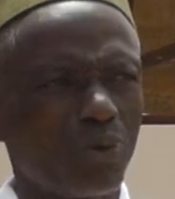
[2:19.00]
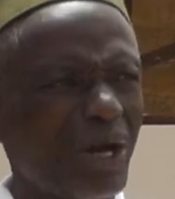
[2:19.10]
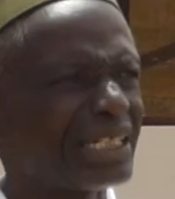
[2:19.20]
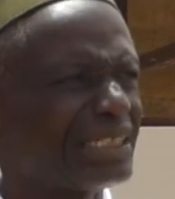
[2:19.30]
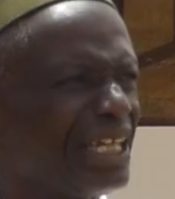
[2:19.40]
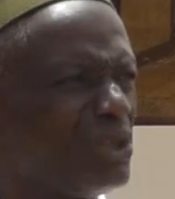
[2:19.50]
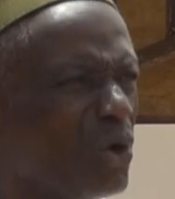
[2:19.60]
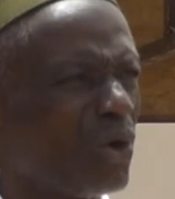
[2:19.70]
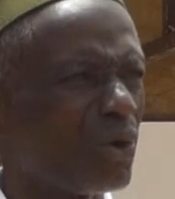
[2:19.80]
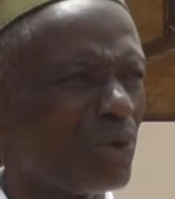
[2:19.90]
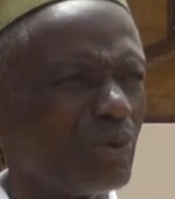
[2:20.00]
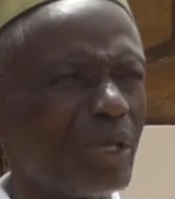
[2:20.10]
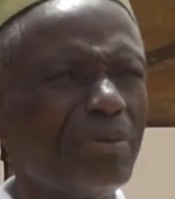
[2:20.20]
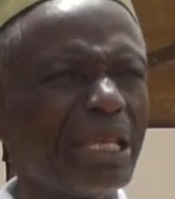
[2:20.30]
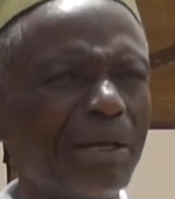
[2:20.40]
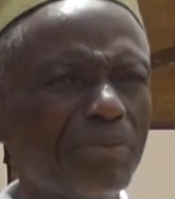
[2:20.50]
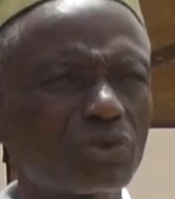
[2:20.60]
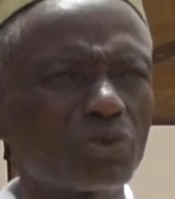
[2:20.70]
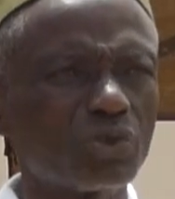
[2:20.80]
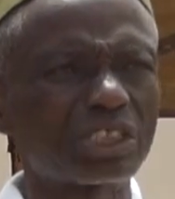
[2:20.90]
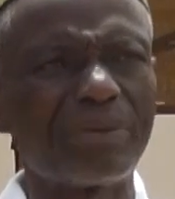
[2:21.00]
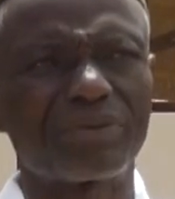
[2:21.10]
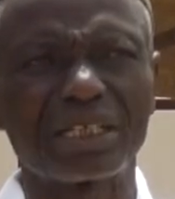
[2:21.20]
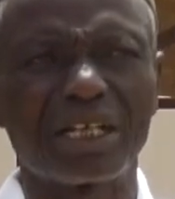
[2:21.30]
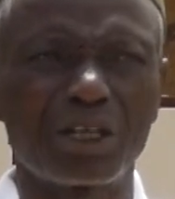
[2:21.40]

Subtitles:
Once they know, we'll be able to do something.